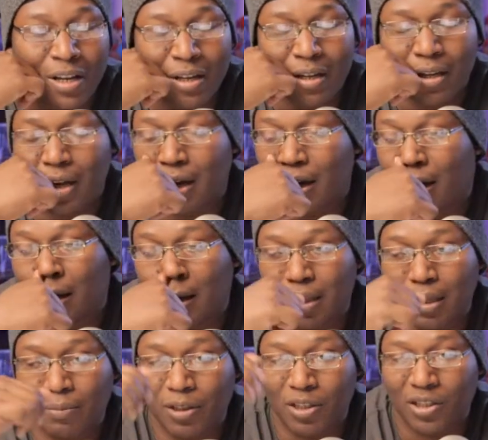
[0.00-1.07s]
uh
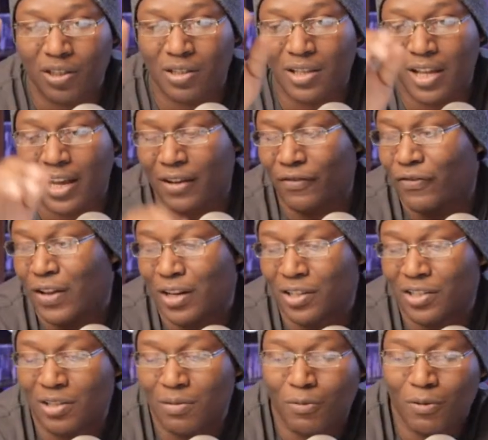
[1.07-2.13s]
them to just like
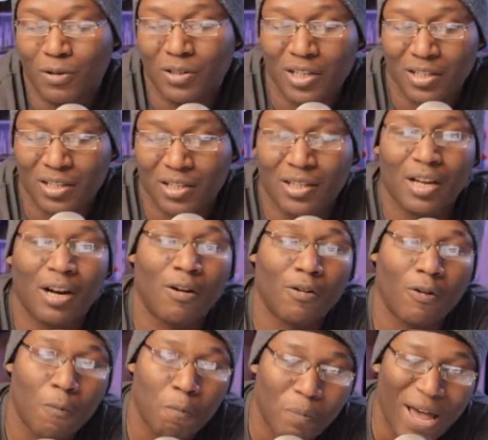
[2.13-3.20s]
finish some more seasons and then i'll
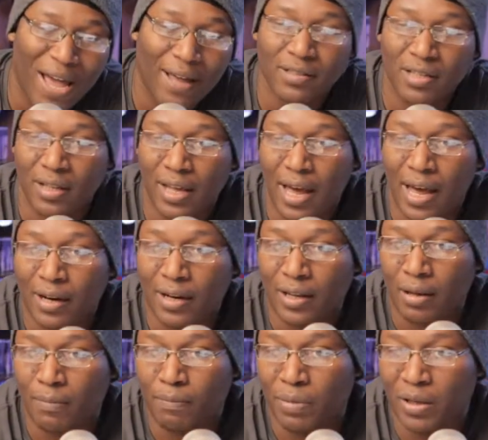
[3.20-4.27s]
go back to that
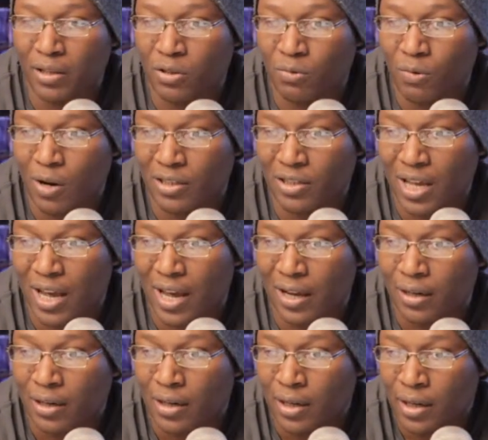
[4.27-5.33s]
and binge watch
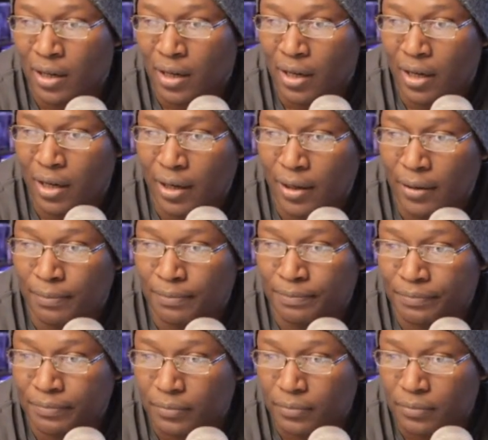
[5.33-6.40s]
that um
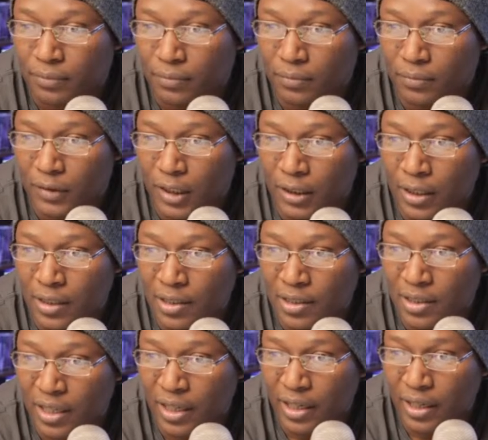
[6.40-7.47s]
let's
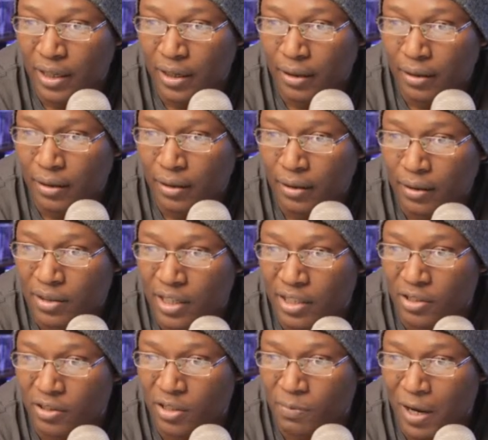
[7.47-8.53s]
see
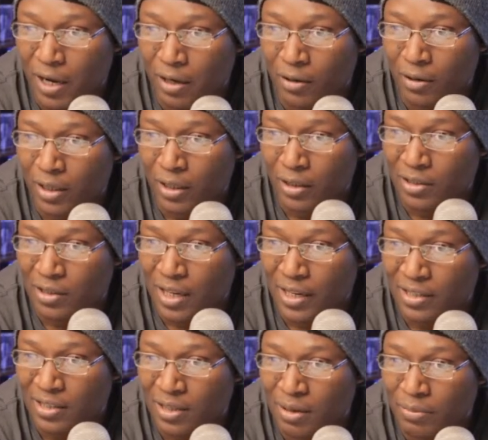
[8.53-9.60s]
says you're spot on. It looks
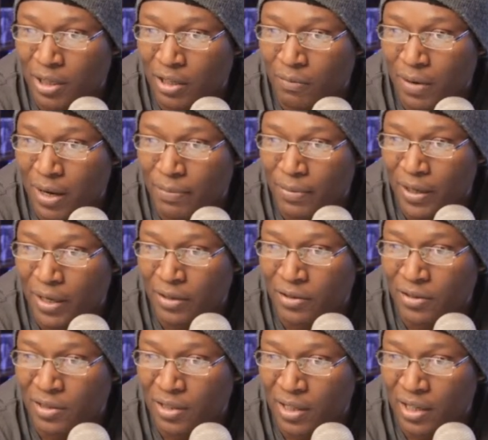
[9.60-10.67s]
like something you might be
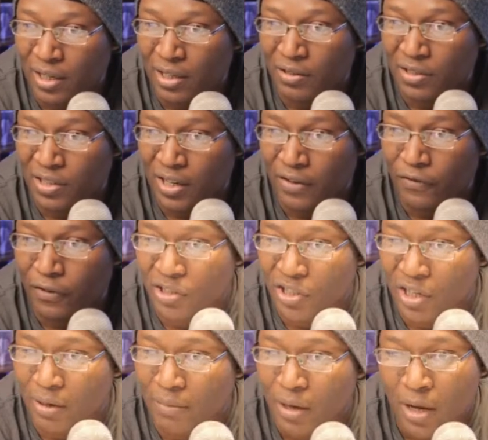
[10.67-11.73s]
interested in. You see it for
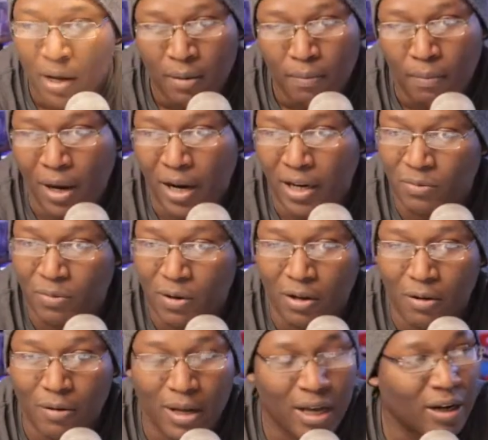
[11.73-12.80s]
cheap, might as well
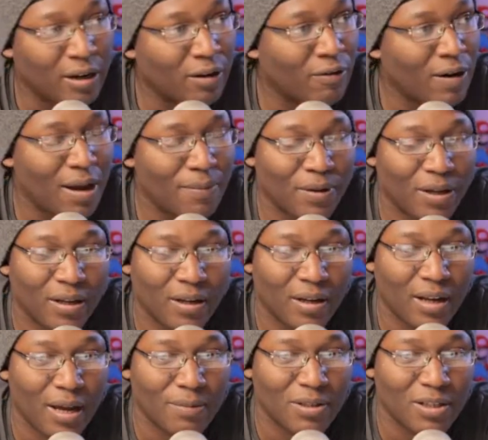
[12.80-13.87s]
go ahead and grab it.
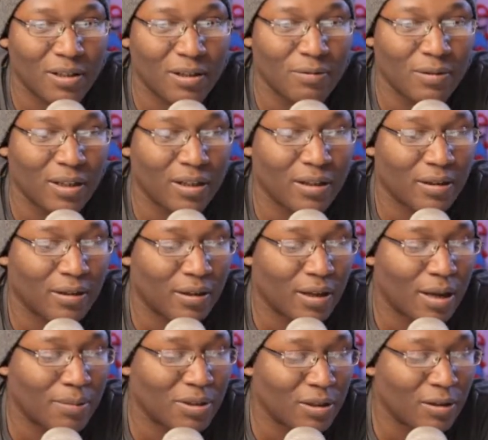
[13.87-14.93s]
Absolutely,
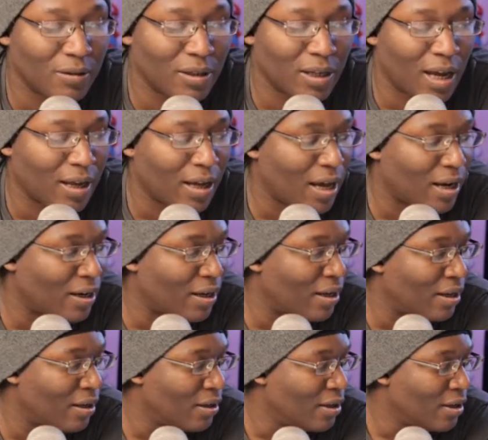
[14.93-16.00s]
absolutely. I got a